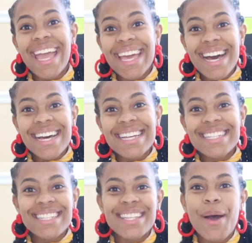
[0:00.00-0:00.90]

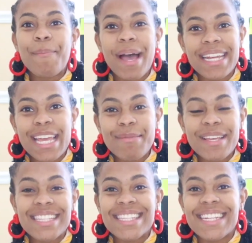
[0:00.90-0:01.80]
guys, my name
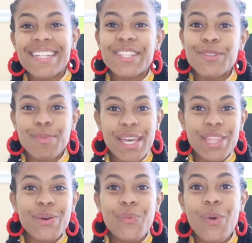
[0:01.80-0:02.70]
is Tina
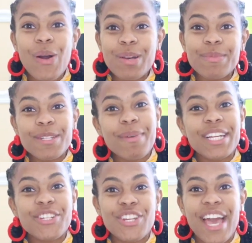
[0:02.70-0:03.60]
Smith. Welcome to
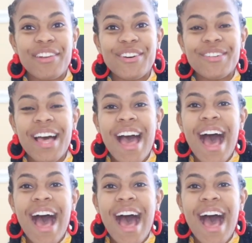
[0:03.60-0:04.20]
my channel.